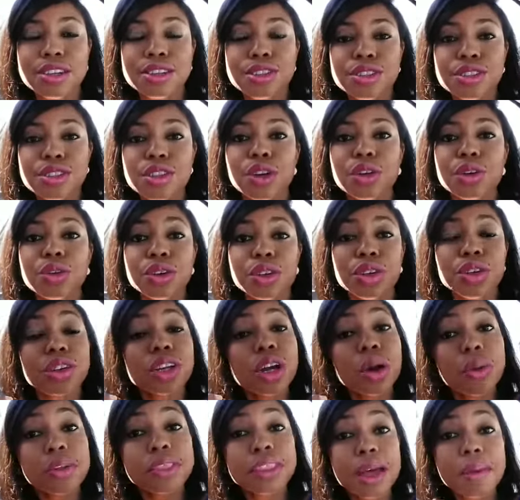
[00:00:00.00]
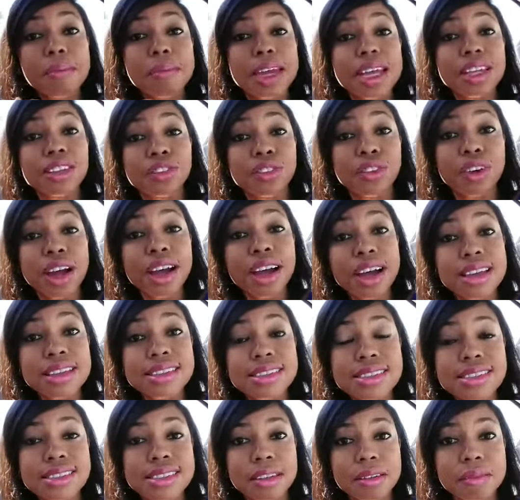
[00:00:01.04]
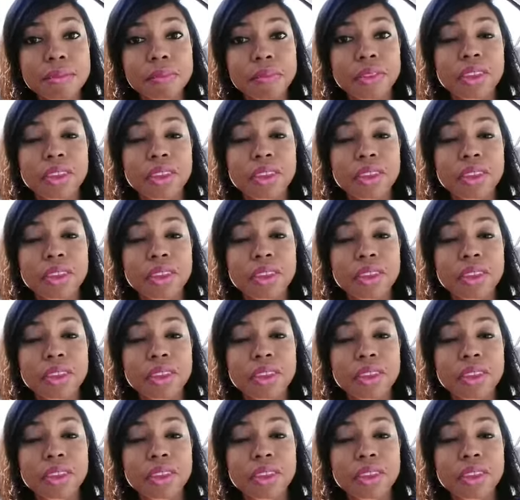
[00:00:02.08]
So you know what that means for us?